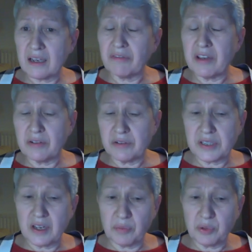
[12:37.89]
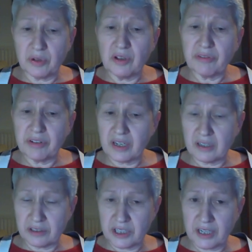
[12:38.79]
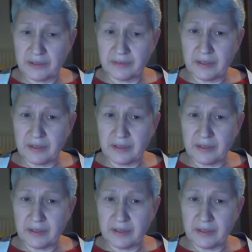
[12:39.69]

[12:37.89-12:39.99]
a fecal sample for culture.